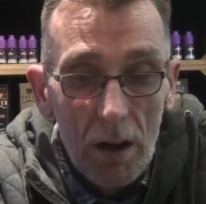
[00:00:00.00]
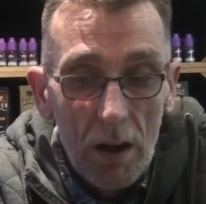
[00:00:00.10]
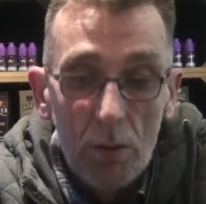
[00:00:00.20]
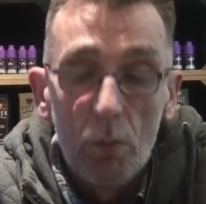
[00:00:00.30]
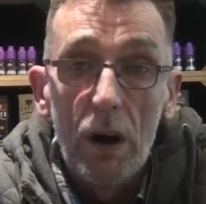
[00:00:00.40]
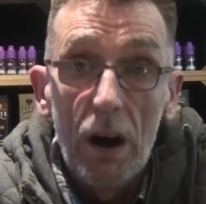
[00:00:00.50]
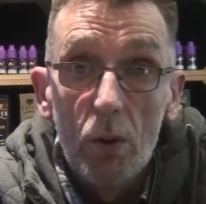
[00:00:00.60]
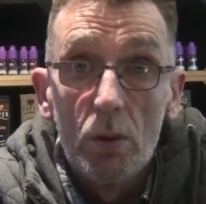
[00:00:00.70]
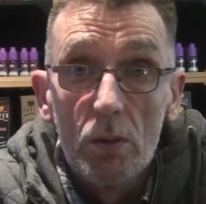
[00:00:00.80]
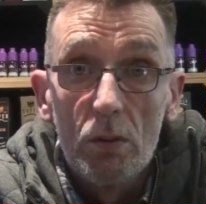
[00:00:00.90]
and
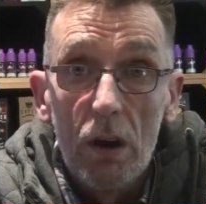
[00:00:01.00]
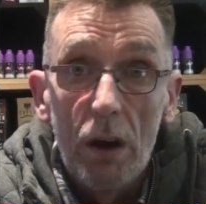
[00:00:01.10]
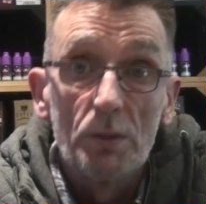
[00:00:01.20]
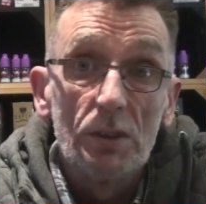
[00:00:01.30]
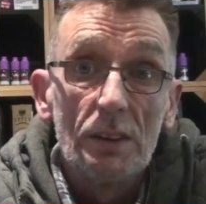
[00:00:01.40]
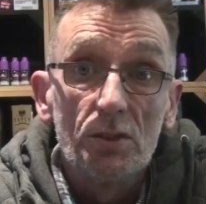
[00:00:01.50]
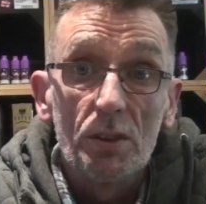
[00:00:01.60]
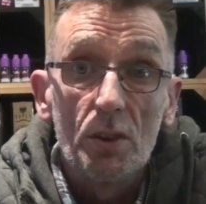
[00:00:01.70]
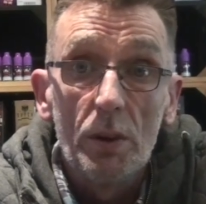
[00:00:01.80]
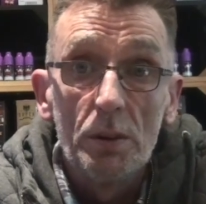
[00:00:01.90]
wow, I was
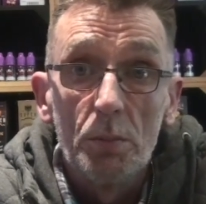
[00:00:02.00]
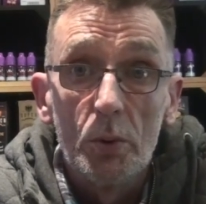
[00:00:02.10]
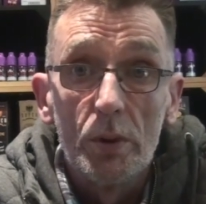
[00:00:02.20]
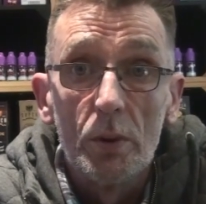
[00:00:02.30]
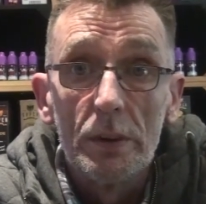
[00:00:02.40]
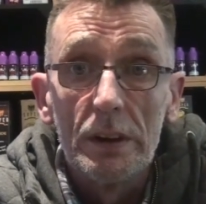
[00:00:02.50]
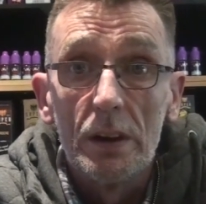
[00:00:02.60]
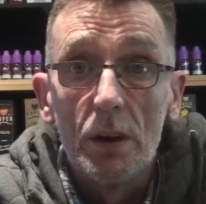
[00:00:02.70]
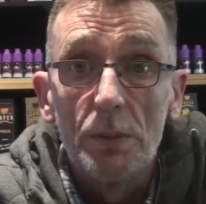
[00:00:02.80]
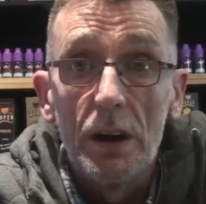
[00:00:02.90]
actually quite blown
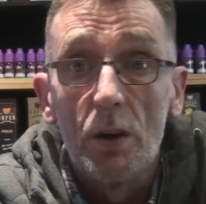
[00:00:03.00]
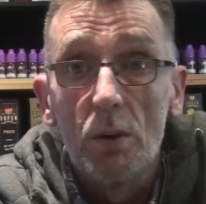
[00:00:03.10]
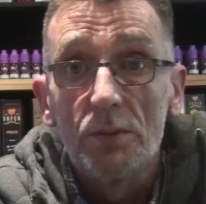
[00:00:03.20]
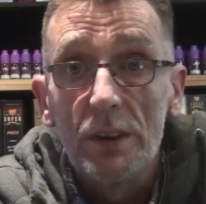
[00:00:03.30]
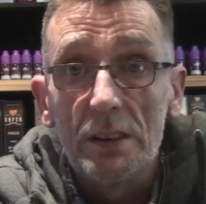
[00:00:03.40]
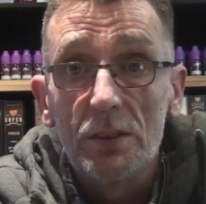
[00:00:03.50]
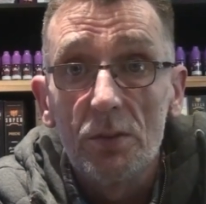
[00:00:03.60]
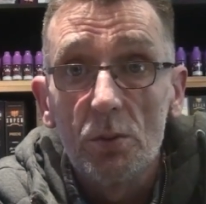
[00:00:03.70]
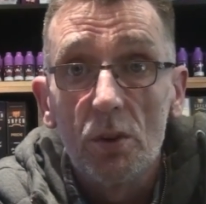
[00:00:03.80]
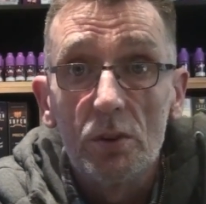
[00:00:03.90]
away about how
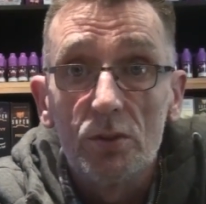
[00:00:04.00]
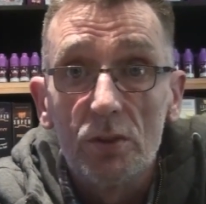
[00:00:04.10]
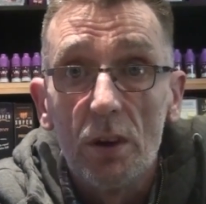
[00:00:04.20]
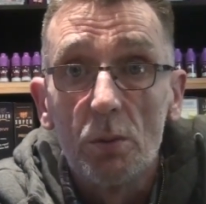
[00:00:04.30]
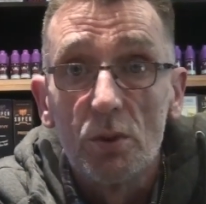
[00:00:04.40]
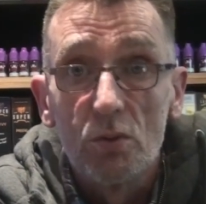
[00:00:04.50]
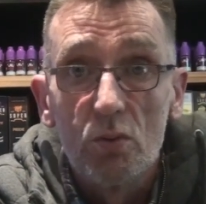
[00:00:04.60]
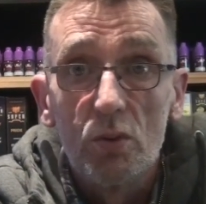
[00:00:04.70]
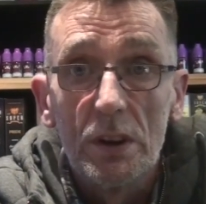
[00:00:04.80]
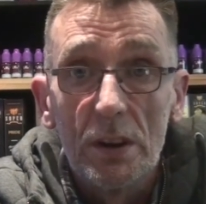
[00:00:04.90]
effective it was. It was
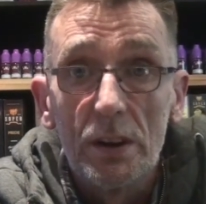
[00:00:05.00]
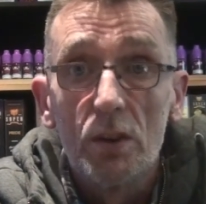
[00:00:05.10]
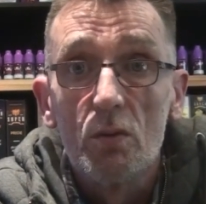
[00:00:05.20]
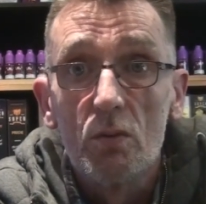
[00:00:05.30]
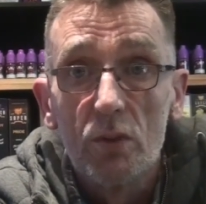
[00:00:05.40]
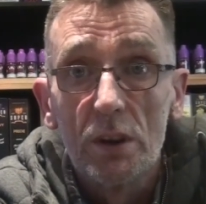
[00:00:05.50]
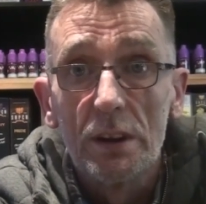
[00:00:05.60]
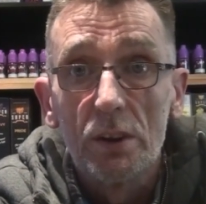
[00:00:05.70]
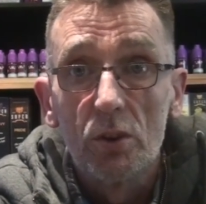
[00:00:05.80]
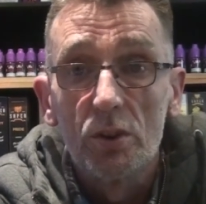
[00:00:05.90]
really,
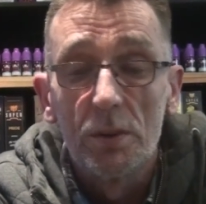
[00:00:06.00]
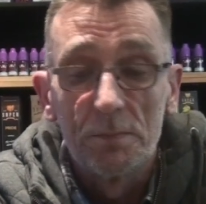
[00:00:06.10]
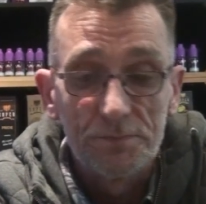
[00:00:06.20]
really good.